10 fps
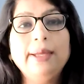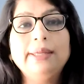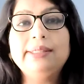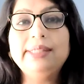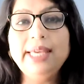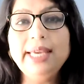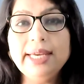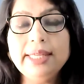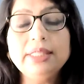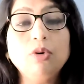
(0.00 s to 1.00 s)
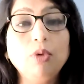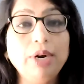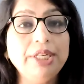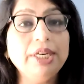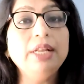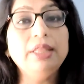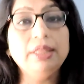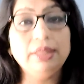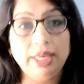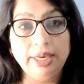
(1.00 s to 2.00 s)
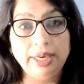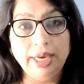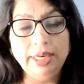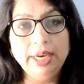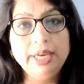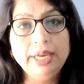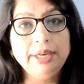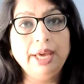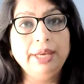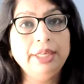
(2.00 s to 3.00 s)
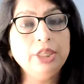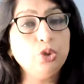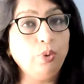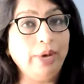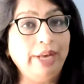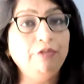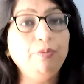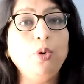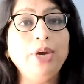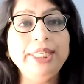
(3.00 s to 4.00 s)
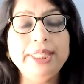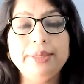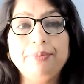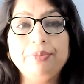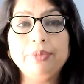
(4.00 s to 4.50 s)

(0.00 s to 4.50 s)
C is critical thinking, carrying 12 points.